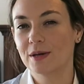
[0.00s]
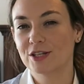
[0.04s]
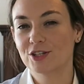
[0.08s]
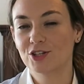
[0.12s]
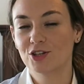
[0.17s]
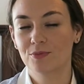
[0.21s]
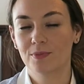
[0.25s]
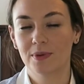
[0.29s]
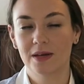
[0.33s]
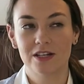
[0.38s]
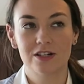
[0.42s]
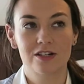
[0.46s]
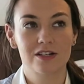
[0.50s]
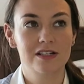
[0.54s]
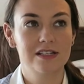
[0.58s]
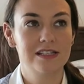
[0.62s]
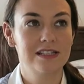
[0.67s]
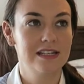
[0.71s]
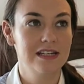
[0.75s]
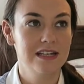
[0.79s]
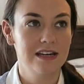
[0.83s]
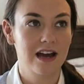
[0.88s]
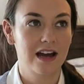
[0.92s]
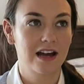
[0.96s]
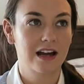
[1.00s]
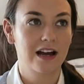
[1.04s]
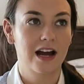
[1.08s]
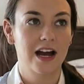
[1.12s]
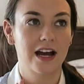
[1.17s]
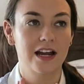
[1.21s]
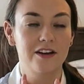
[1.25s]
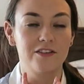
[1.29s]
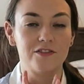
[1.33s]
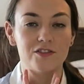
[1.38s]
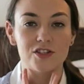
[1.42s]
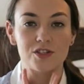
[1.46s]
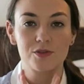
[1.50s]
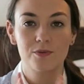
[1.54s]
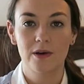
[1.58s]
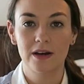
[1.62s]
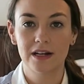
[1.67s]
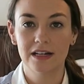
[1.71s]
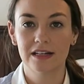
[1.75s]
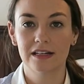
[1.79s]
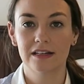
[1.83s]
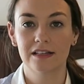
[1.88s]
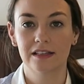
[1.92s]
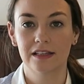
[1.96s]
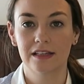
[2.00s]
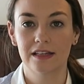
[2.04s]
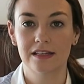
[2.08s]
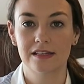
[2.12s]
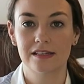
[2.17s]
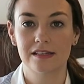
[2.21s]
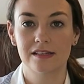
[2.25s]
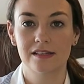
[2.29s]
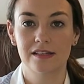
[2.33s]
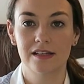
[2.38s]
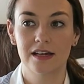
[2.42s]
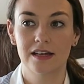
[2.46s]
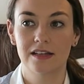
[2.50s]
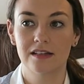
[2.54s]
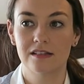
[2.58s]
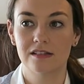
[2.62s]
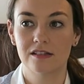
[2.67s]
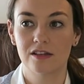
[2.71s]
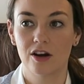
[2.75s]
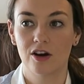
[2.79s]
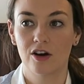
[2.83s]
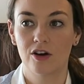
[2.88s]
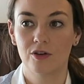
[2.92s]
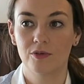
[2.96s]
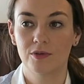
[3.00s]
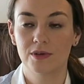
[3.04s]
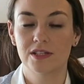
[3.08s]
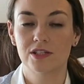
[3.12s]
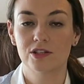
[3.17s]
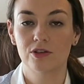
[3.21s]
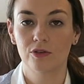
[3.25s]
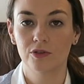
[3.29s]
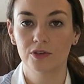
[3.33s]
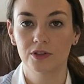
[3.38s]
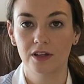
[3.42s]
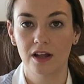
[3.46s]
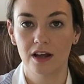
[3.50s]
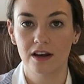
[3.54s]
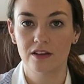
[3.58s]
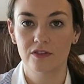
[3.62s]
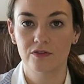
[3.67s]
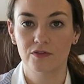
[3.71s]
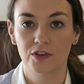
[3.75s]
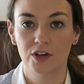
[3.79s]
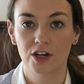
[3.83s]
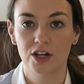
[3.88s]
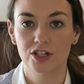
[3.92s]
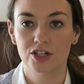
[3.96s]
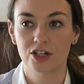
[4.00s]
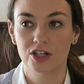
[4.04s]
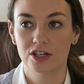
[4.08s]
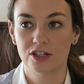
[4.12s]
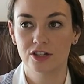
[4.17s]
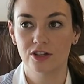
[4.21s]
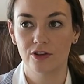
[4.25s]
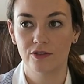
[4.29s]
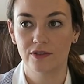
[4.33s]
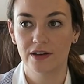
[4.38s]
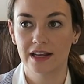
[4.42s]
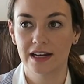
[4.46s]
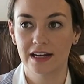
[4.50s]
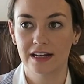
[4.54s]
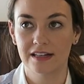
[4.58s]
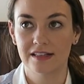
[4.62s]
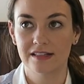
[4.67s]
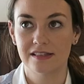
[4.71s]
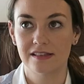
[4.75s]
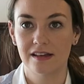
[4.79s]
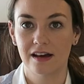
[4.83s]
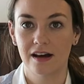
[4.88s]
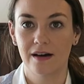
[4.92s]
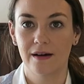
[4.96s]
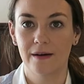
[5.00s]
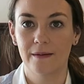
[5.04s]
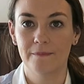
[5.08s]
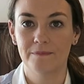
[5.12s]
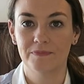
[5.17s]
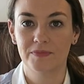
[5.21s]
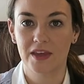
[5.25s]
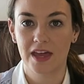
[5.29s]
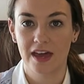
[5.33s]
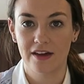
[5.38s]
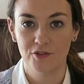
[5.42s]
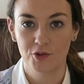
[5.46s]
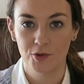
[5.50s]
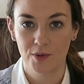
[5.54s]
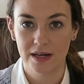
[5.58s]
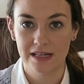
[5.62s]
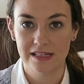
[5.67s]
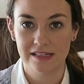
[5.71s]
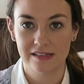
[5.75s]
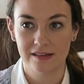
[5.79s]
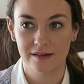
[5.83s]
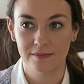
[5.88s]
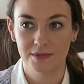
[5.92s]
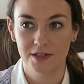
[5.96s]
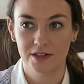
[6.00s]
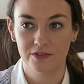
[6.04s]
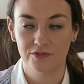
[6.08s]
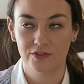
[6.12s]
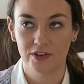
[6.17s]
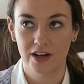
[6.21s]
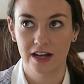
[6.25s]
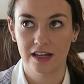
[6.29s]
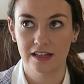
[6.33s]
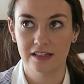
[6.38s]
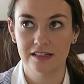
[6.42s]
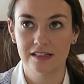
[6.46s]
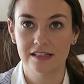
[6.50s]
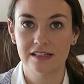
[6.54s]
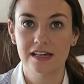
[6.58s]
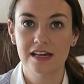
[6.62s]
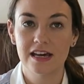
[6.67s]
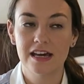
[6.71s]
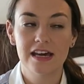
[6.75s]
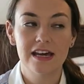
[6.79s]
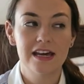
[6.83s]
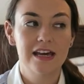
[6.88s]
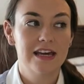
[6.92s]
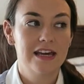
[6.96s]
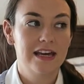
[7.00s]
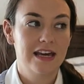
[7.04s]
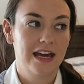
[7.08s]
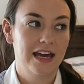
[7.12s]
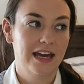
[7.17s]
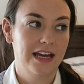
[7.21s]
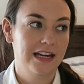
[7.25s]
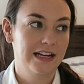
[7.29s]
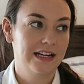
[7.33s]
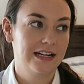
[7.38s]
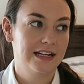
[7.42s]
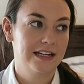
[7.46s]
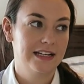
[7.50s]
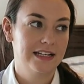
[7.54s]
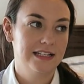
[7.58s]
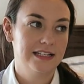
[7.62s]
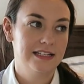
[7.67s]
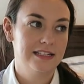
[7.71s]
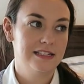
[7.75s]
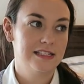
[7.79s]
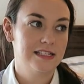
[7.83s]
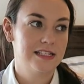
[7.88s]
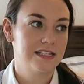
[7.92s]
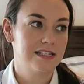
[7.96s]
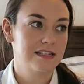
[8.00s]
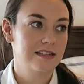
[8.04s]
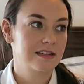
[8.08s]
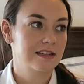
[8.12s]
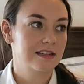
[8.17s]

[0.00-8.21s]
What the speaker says: bit too Pinteresty. I kind of just wanted a clean slate. So we sold a lot of the furniture, donated some, gave away some to friends, and